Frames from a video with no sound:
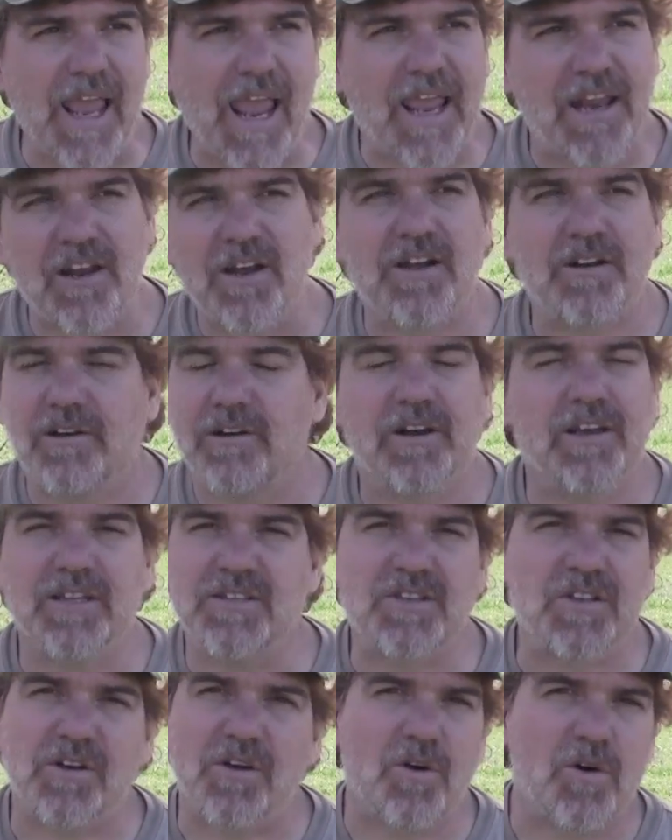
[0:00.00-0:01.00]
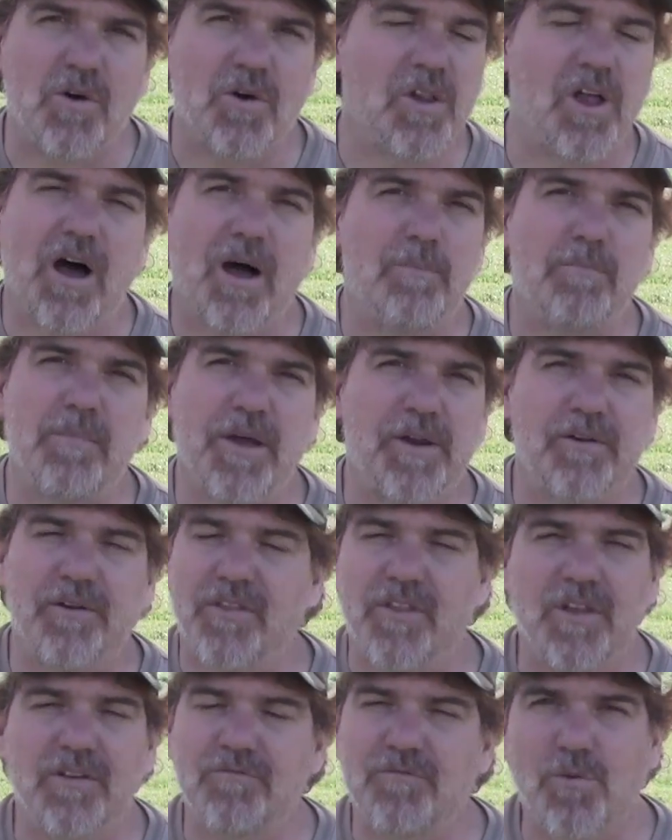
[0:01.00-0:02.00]
800 isn't a whole lot better
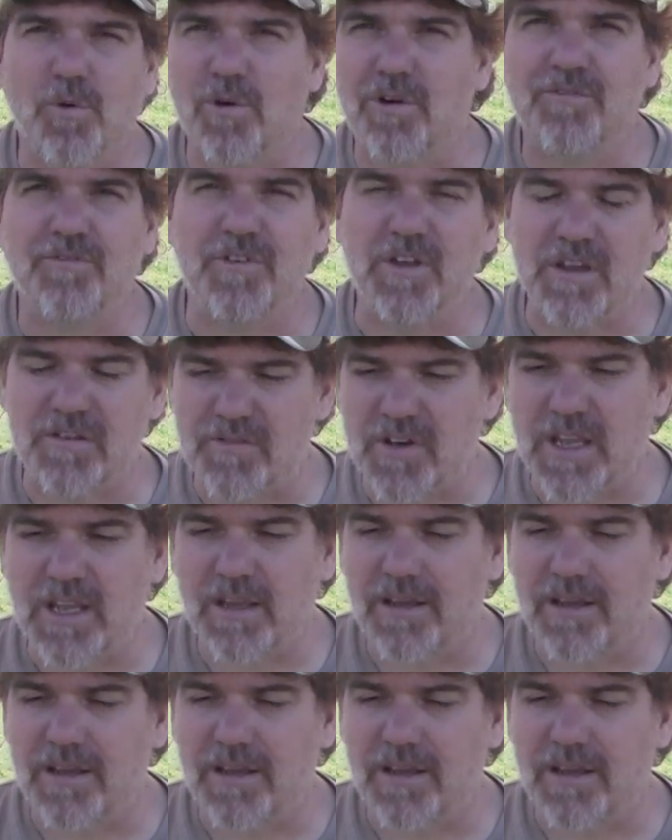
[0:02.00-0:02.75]
than 450.